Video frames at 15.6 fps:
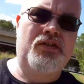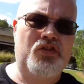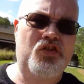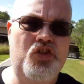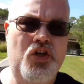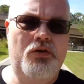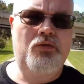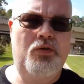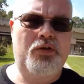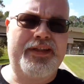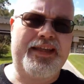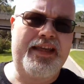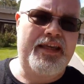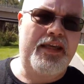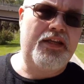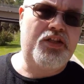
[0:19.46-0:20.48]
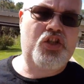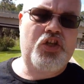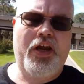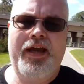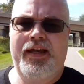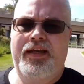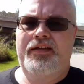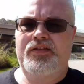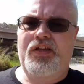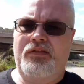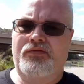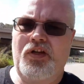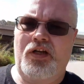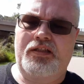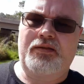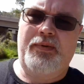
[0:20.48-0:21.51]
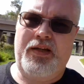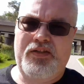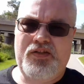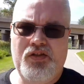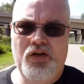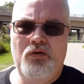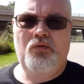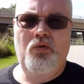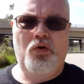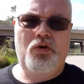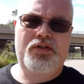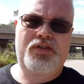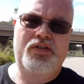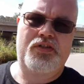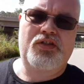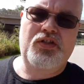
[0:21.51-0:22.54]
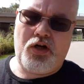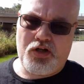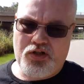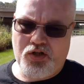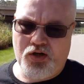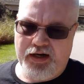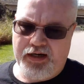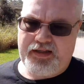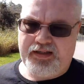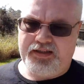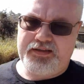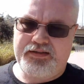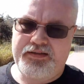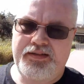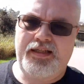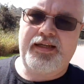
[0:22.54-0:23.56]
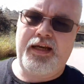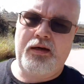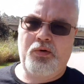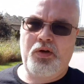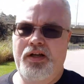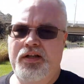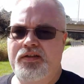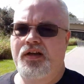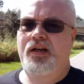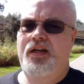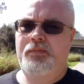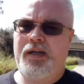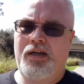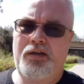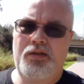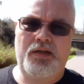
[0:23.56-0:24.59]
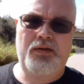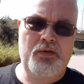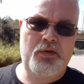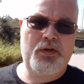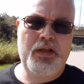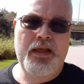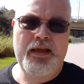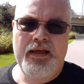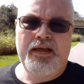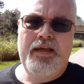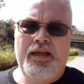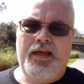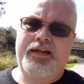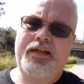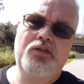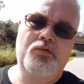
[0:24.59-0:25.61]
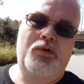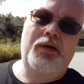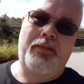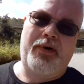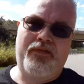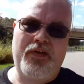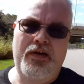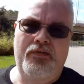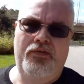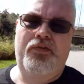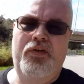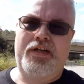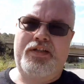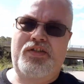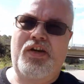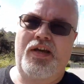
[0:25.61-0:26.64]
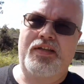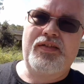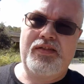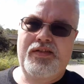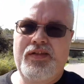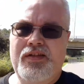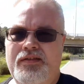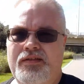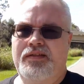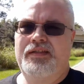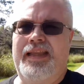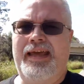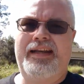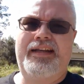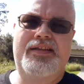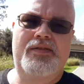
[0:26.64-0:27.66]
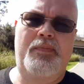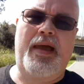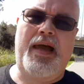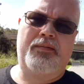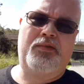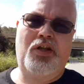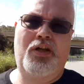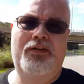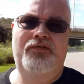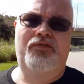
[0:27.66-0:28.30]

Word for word: general geeky chat as I've talked about Star Wars and Star Trek, and today we're going to talk about another one of my favorite franchises, and that is Babylon